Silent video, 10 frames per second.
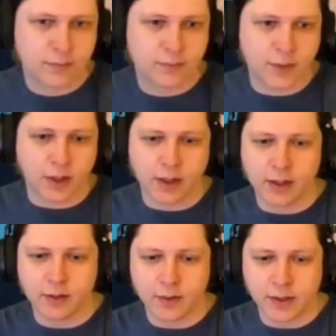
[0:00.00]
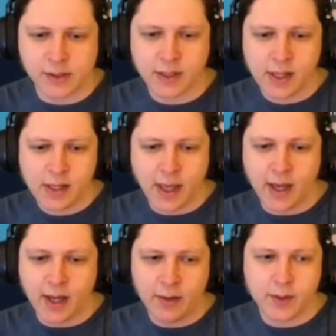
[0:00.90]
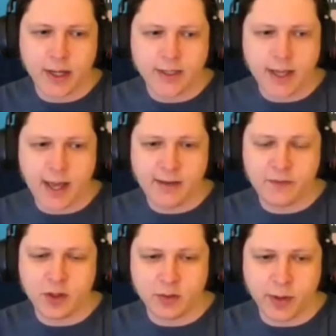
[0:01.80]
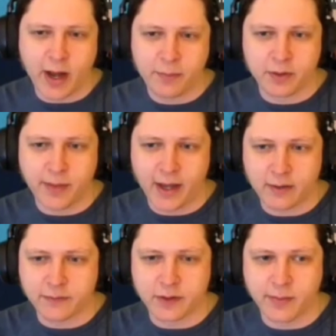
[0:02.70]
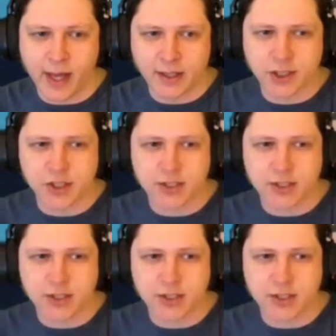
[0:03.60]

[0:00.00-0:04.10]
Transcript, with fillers: All right, anyways. Yeah, I would like to have, you know, proper back and forth matches,